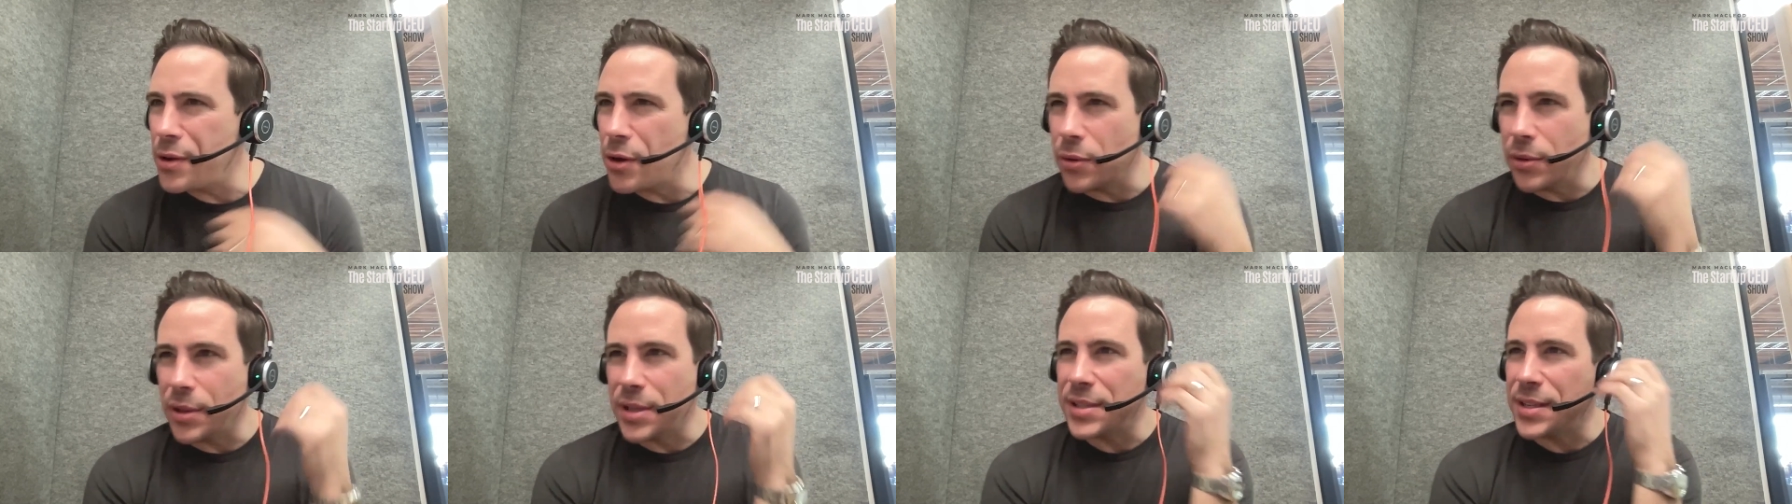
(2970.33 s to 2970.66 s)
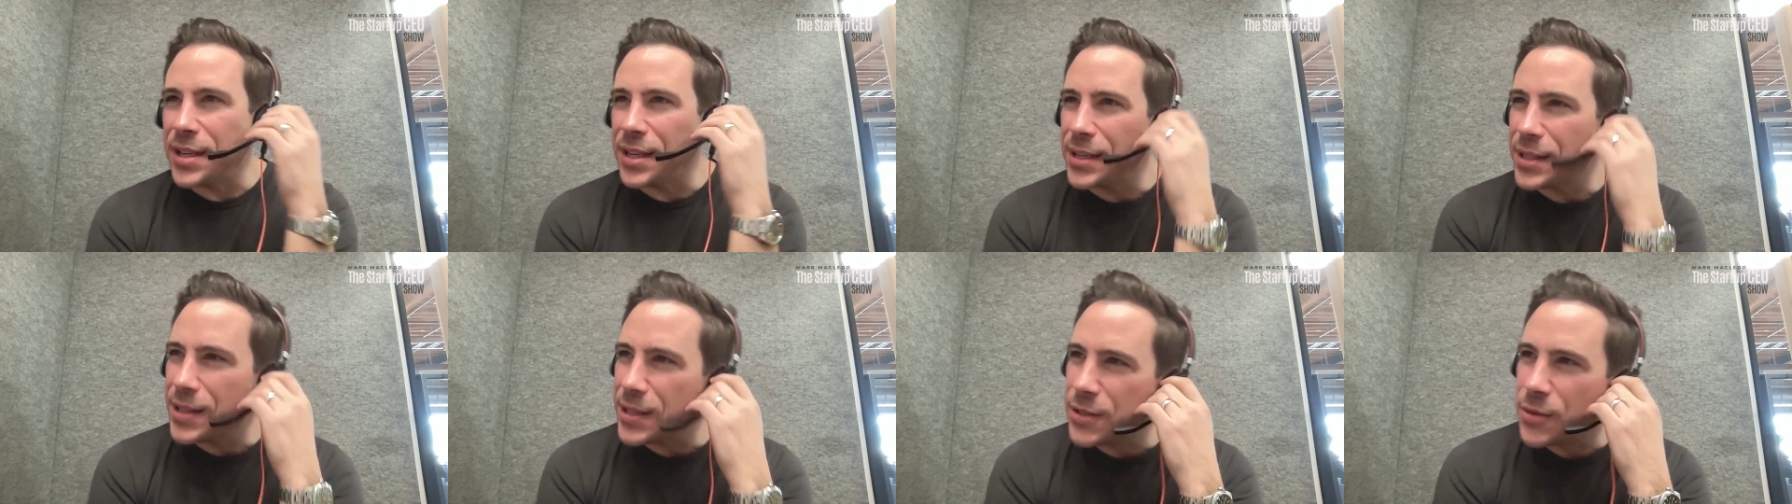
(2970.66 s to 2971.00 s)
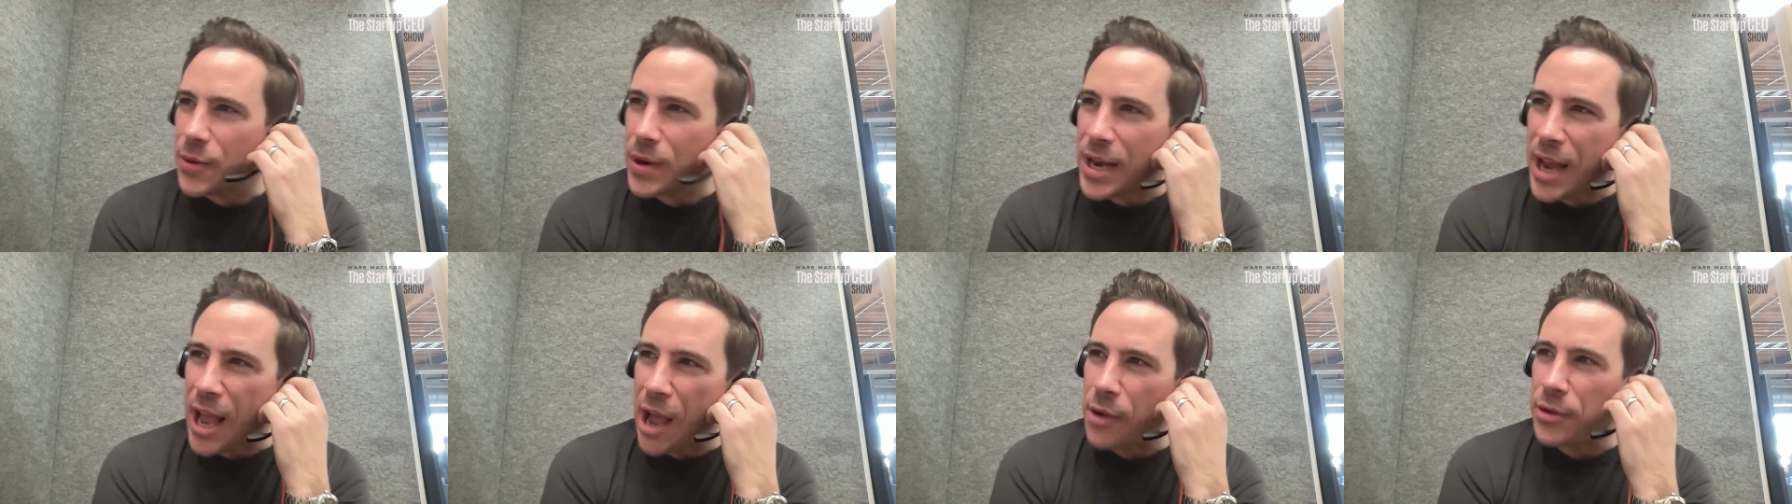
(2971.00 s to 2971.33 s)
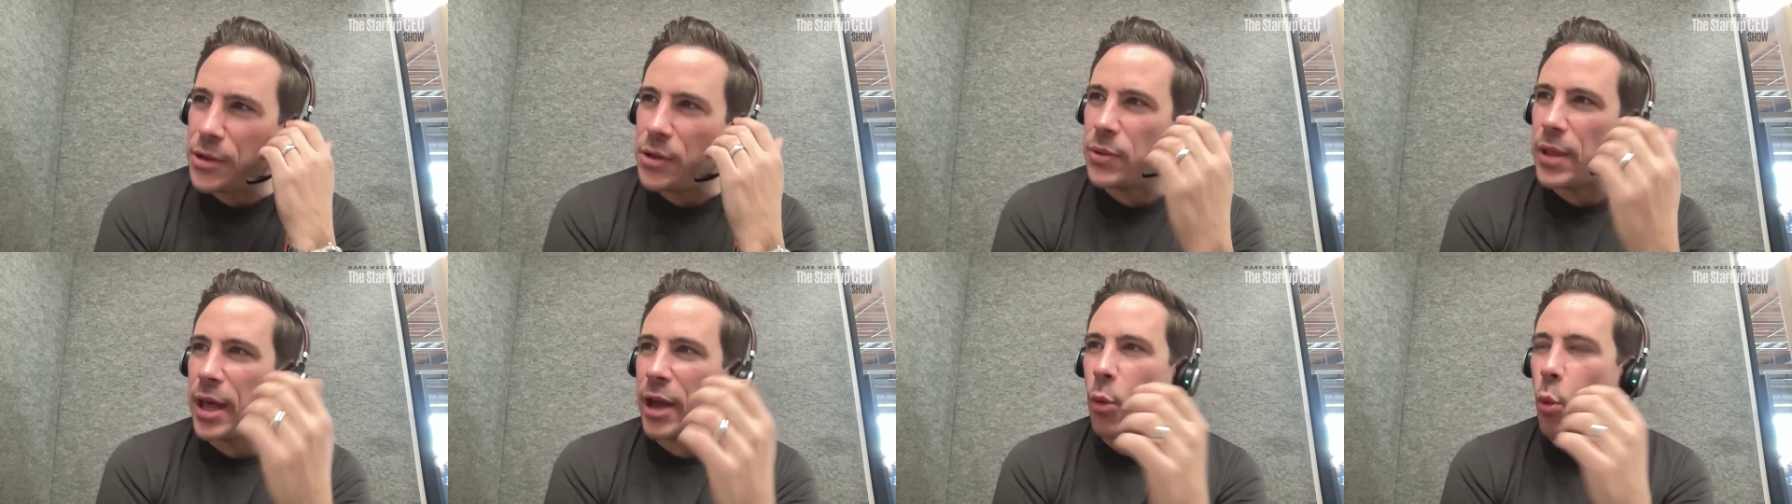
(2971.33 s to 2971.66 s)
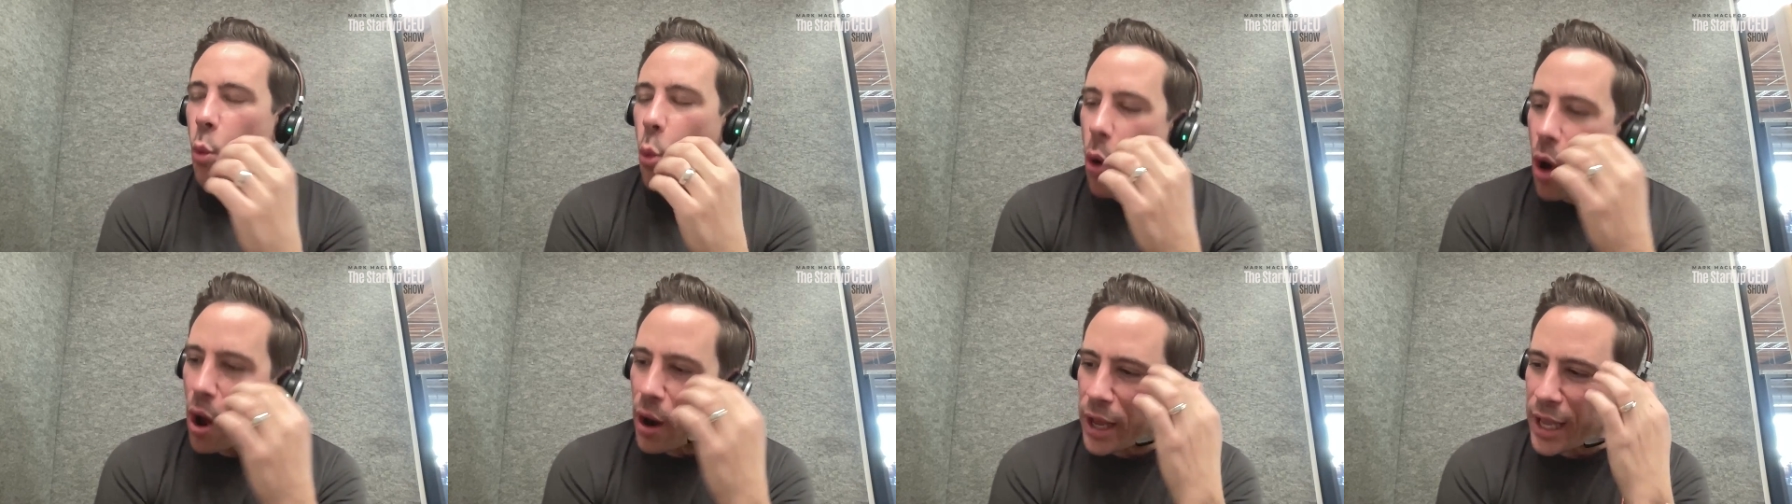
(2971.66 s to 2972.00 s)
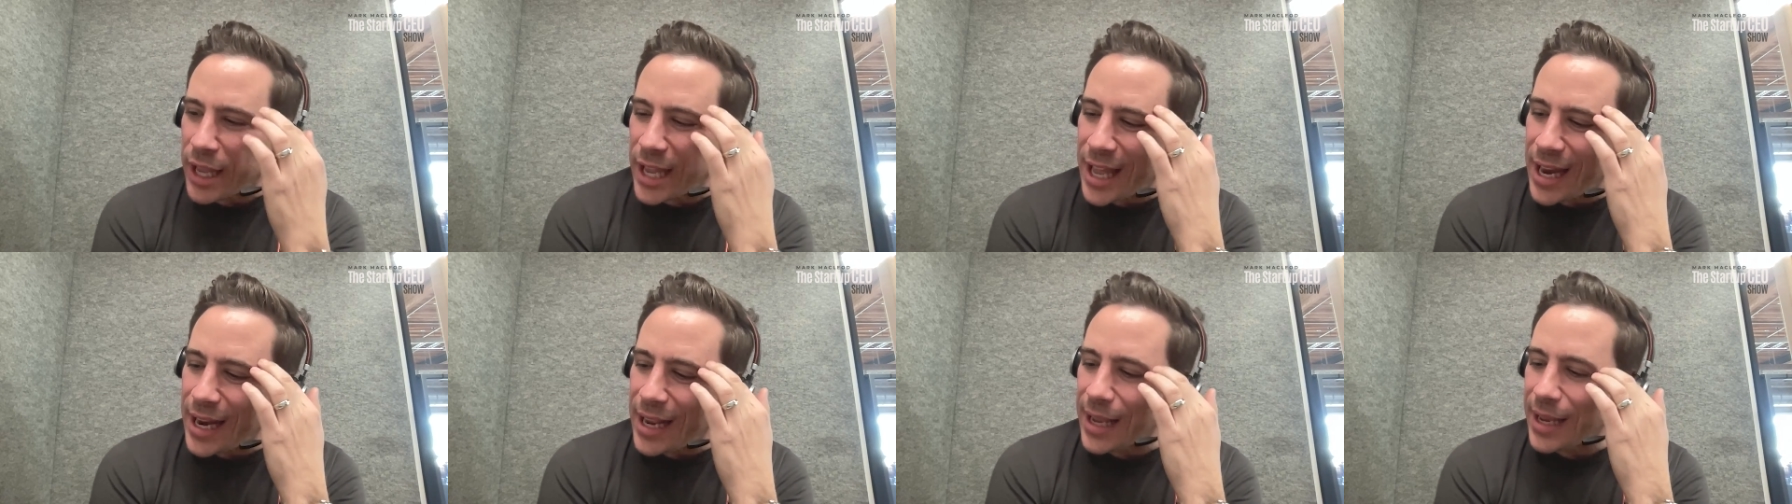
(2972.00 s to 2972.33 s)
and you're listening to this right now and you
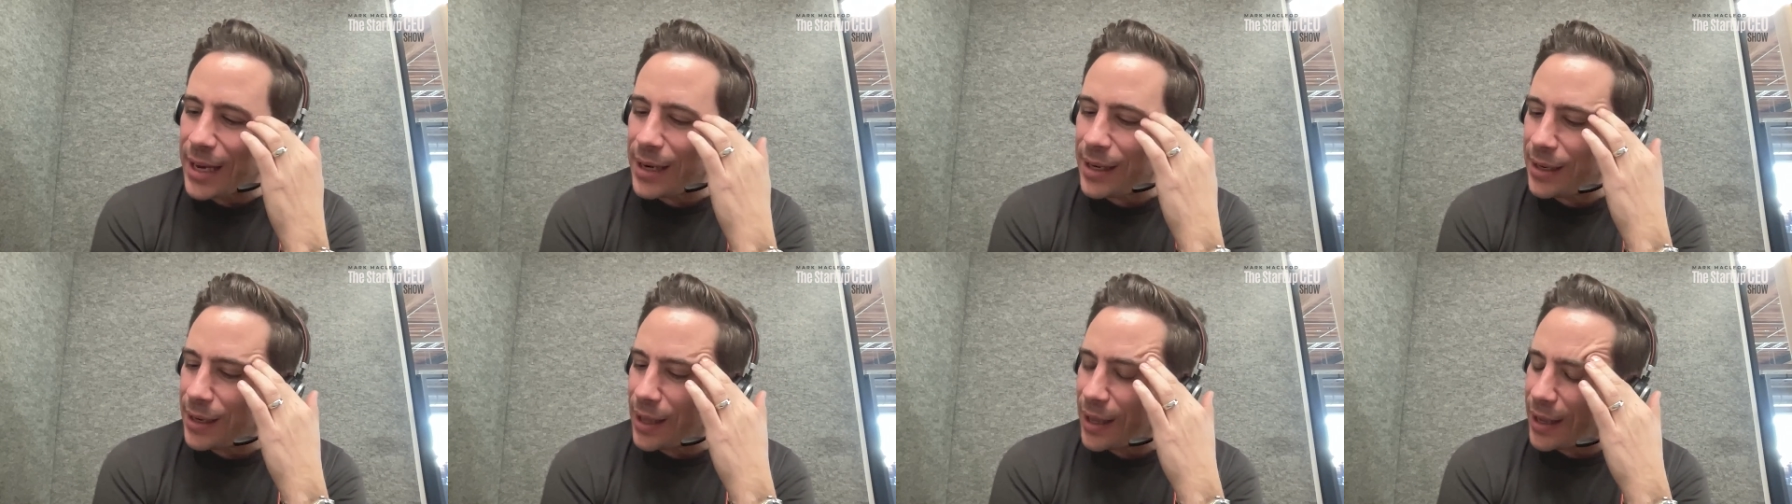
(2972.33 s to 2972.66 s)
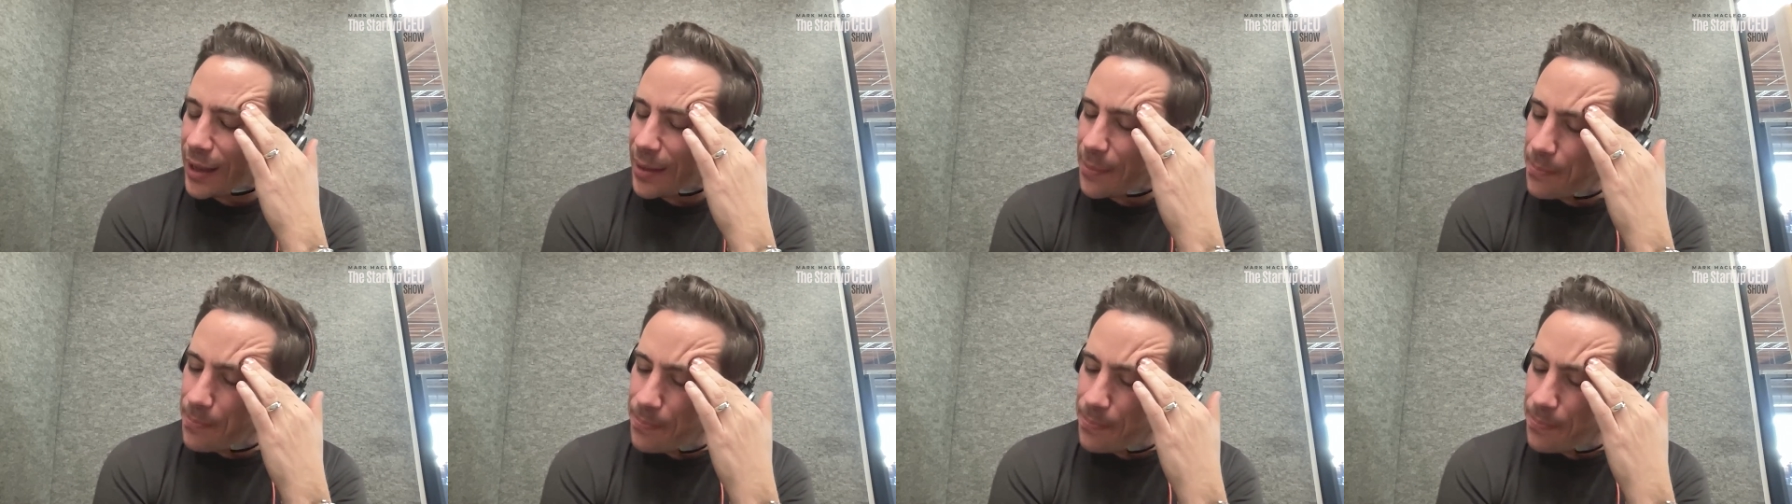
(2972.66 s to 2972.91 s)
want to get in,